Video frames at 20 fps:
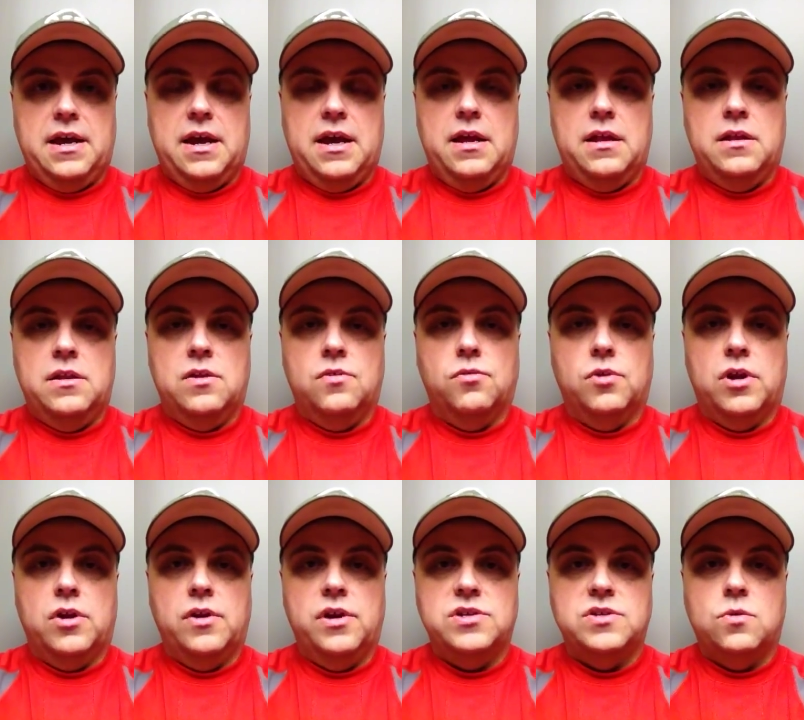And the
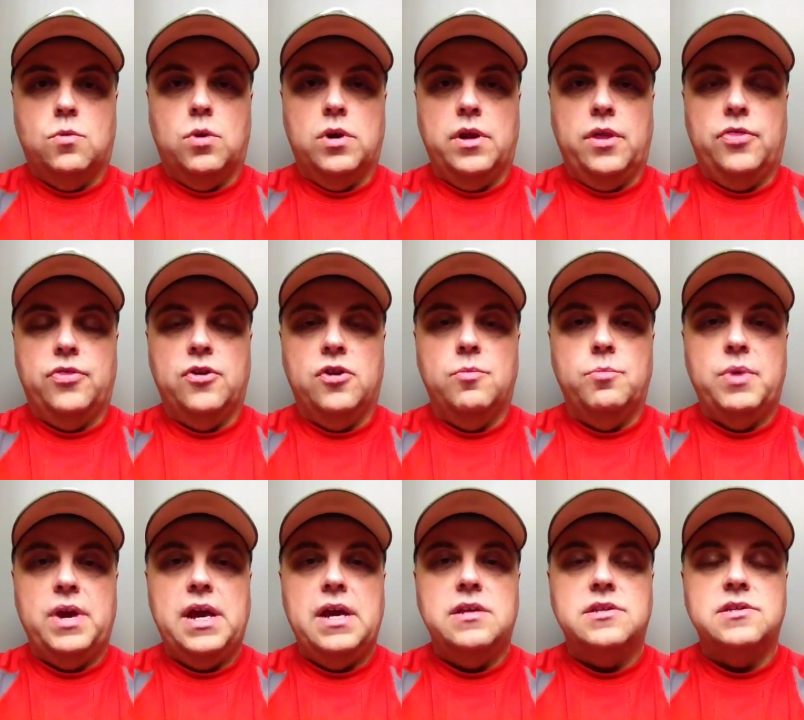runner is awarded third
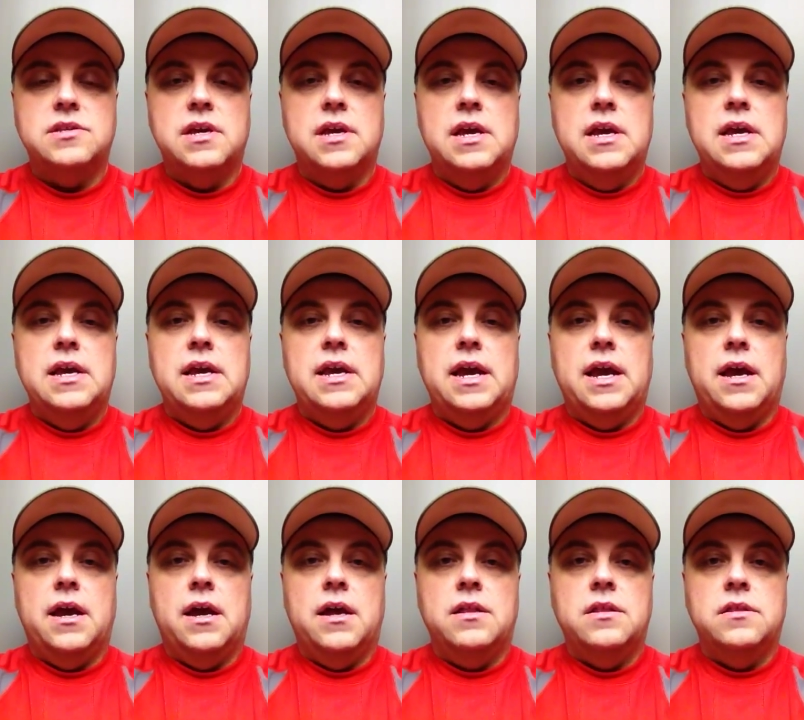base,
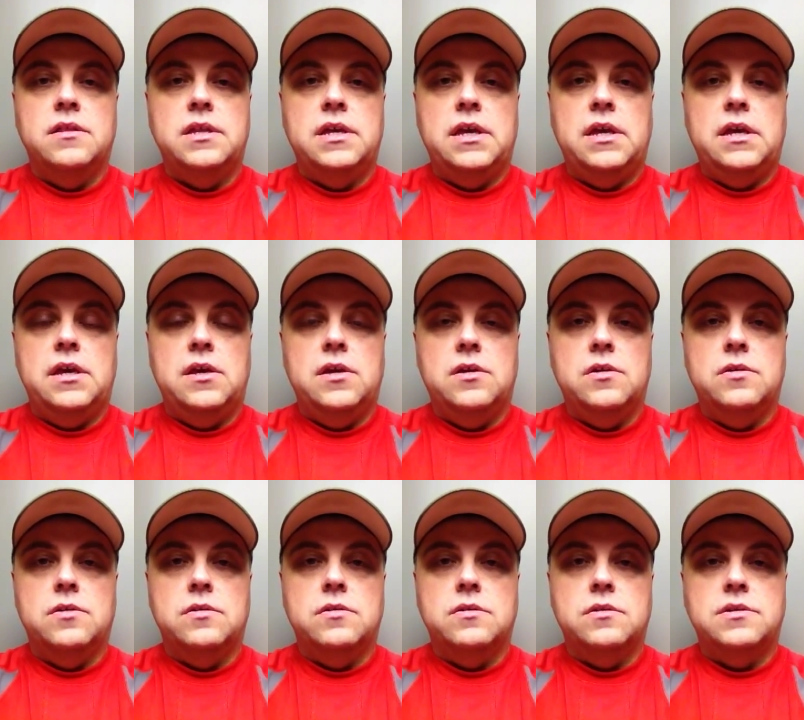and the
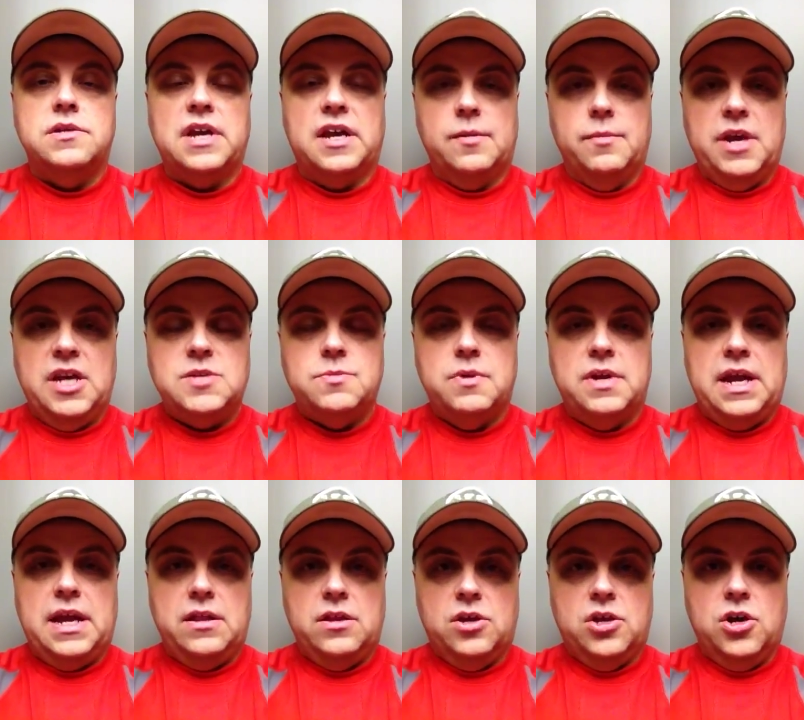second baseman
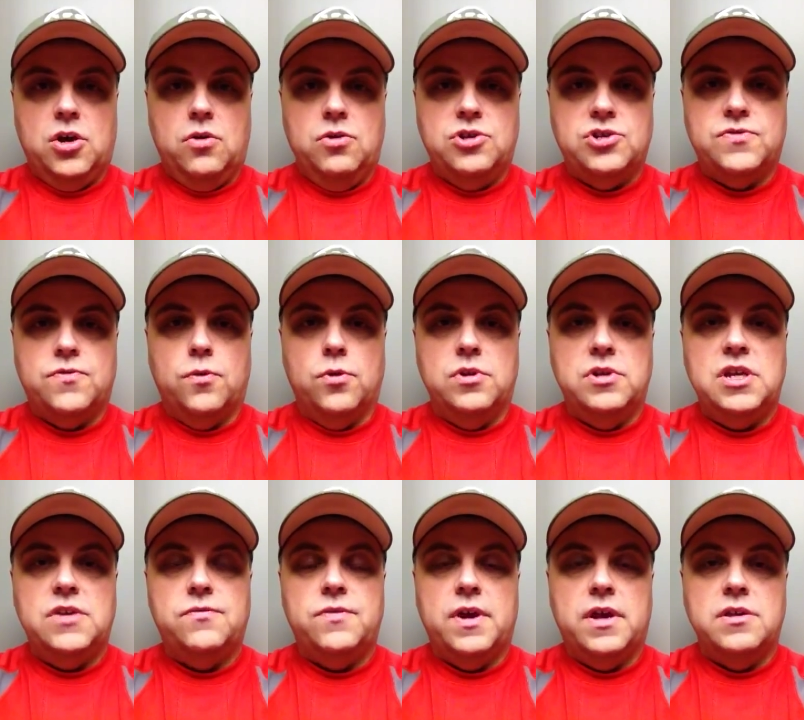and the coach for the
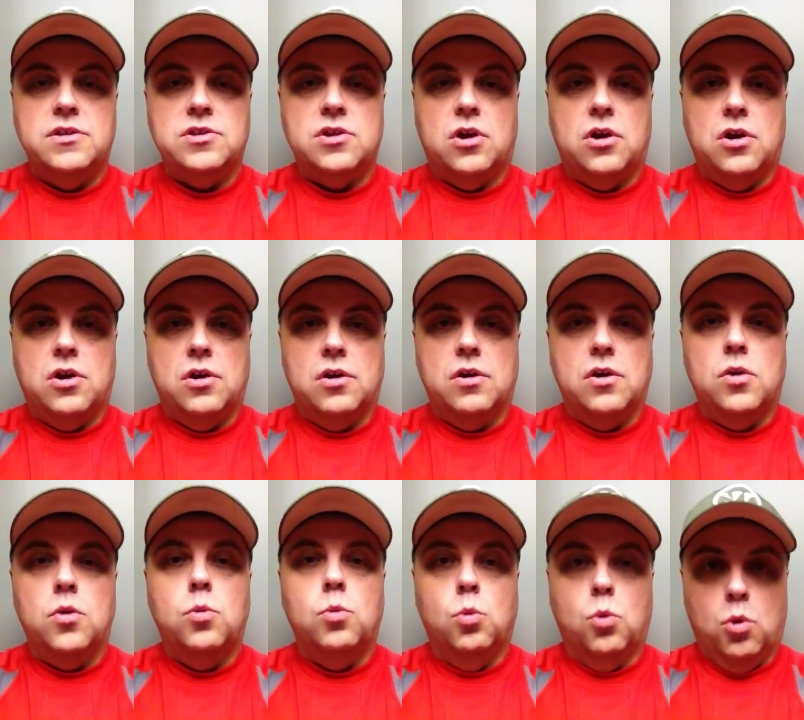defense are
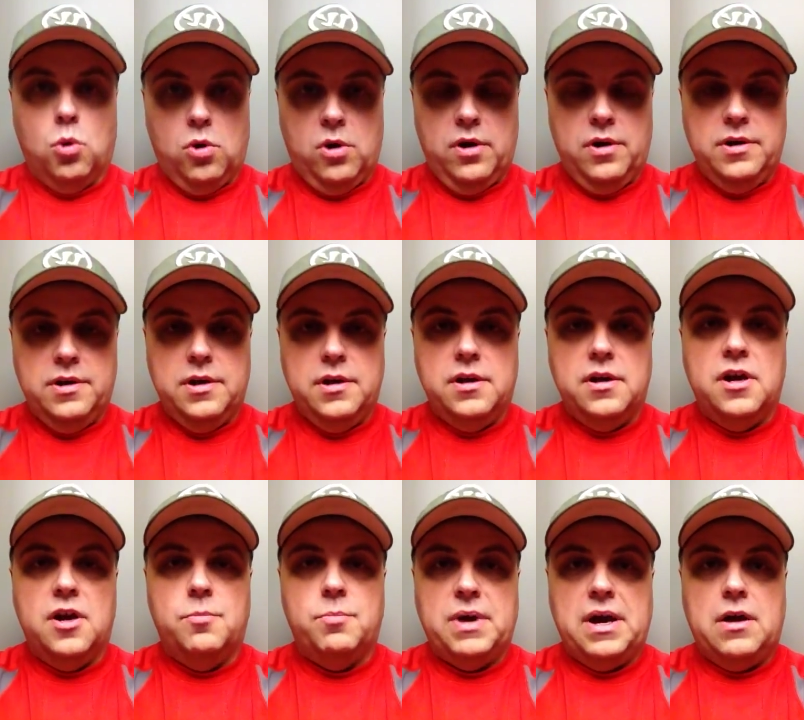warned
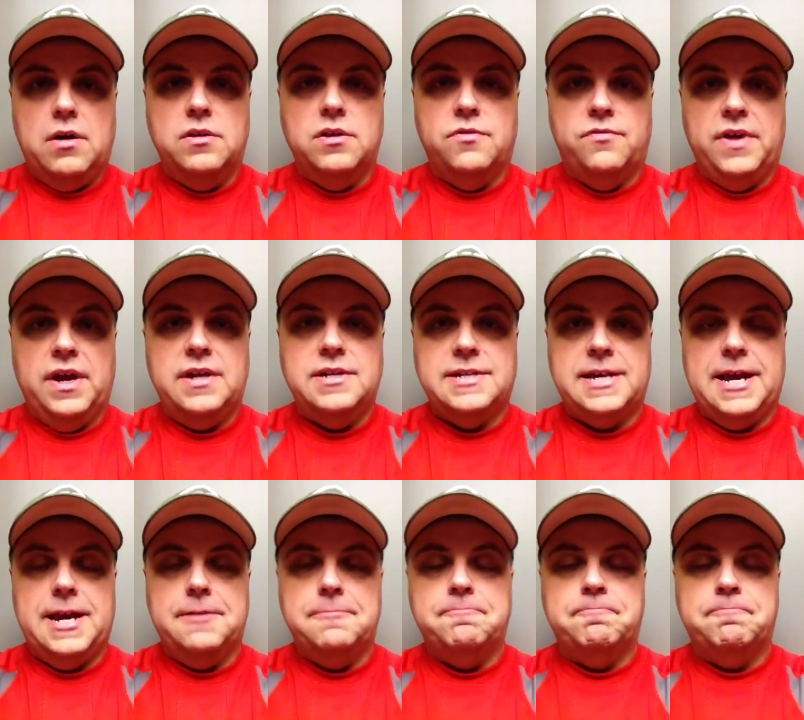about the fake tag.